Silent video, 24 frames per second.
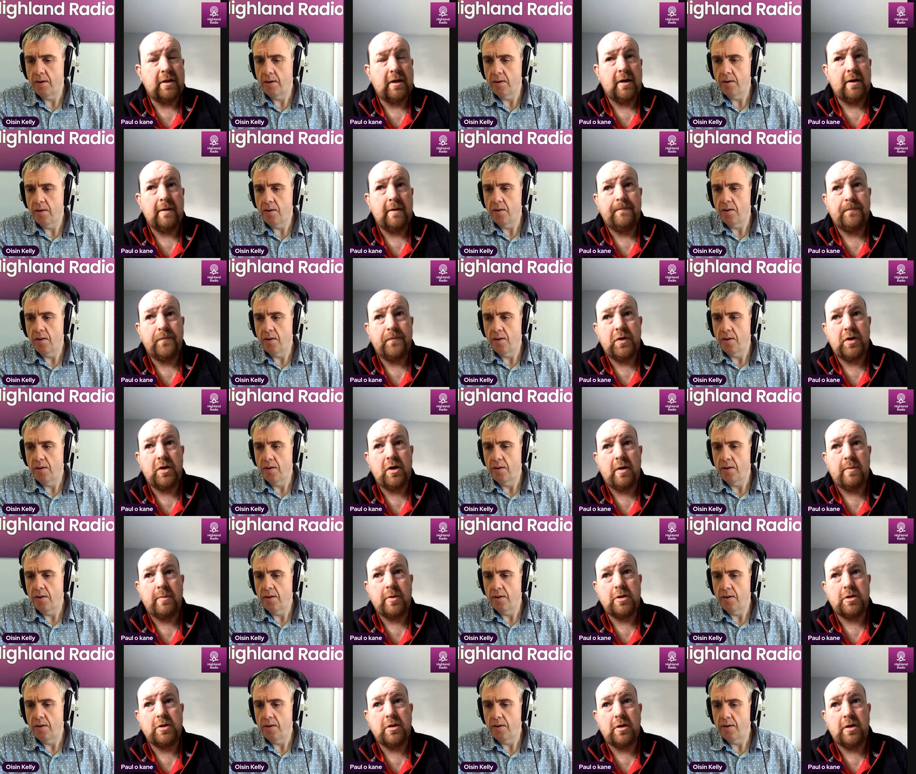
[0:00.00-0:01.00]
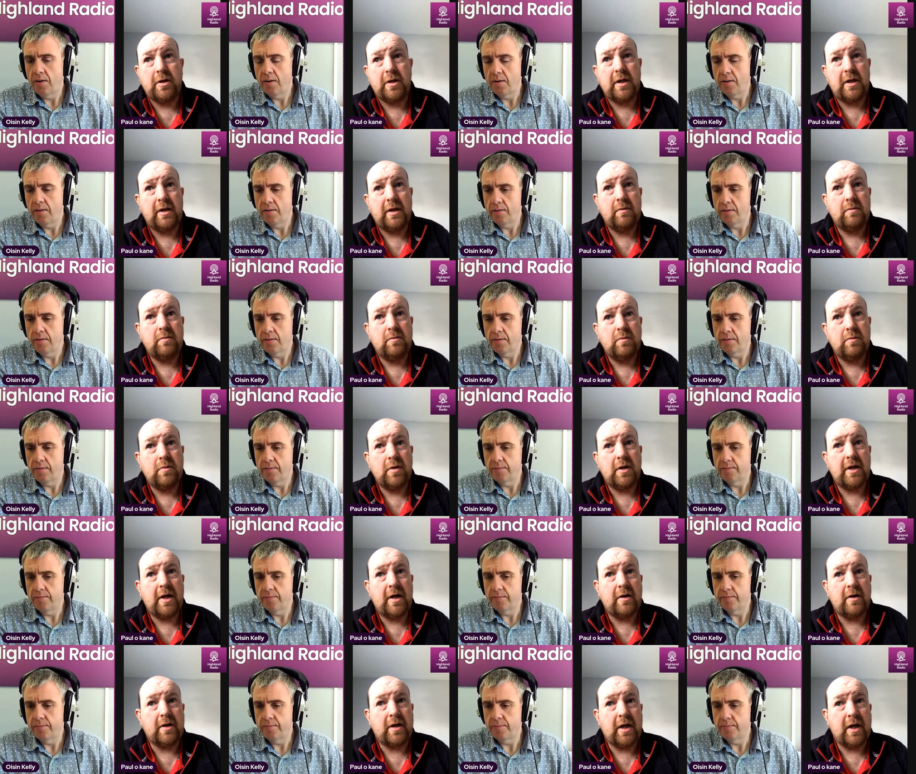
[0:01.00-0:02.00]
Speaker 1: the, the opportunity with
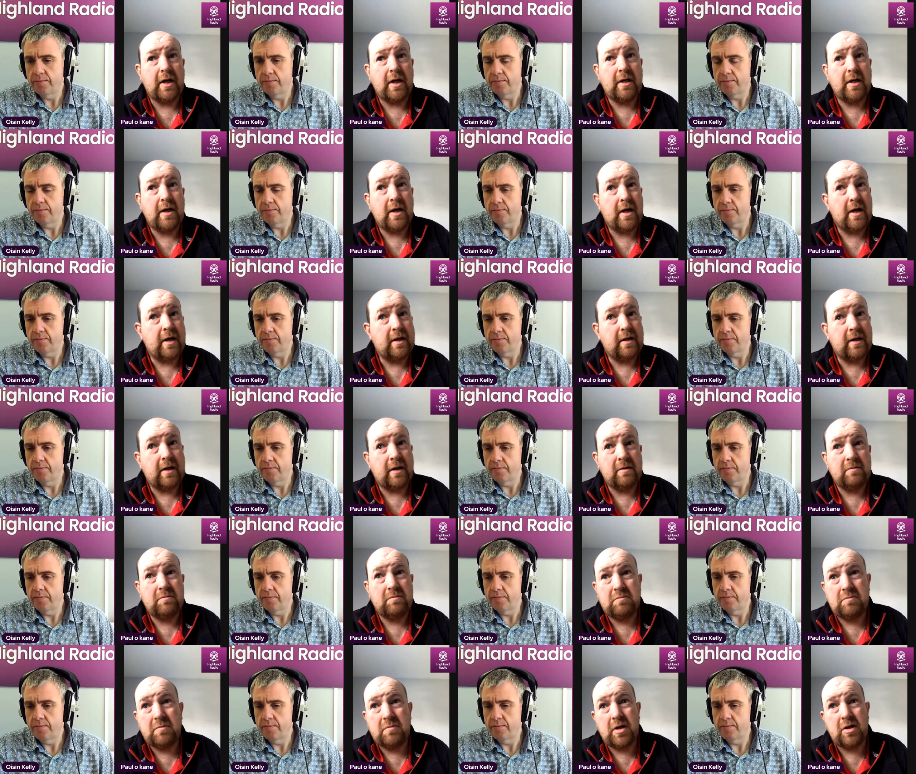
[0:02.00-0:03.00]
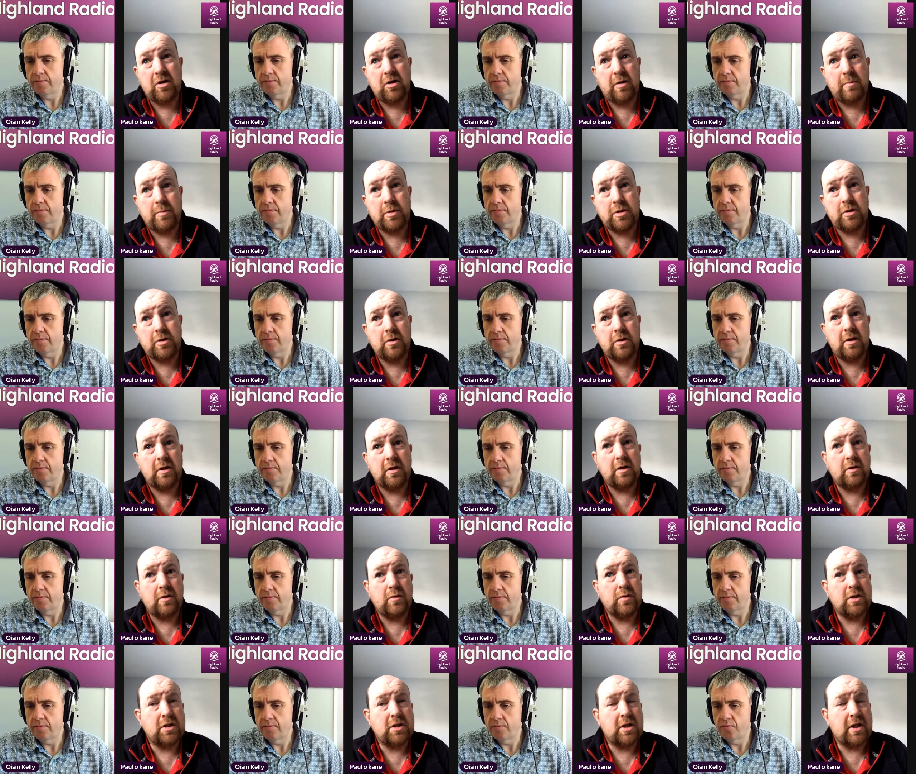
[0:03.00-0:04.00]
Letterkenny. I had a, an opportunity to
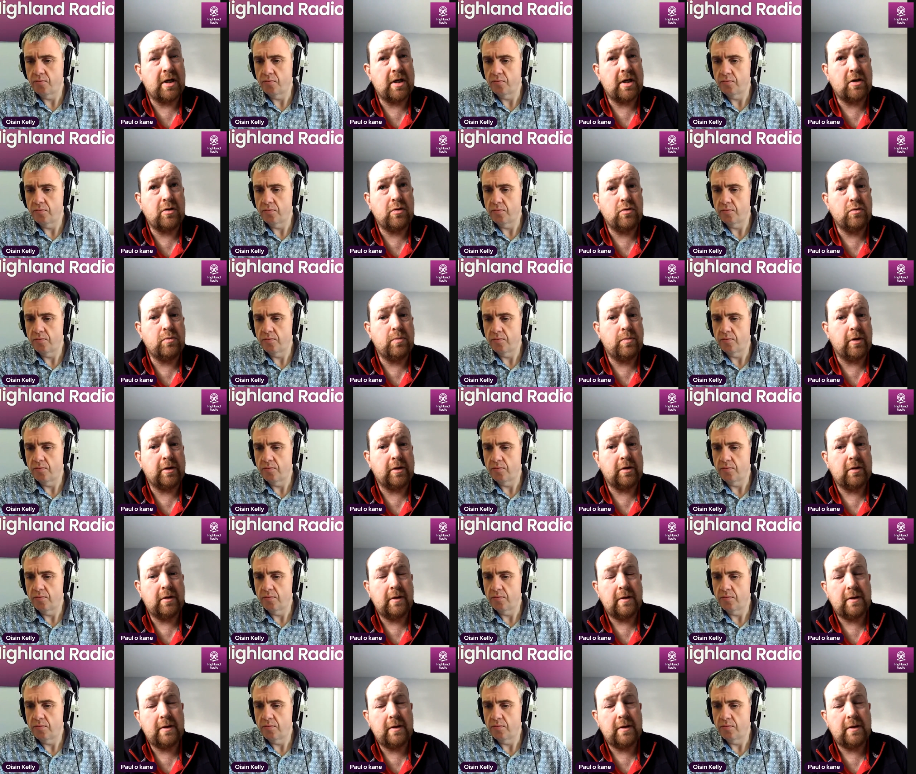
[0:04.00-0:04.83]
go to Sligo, but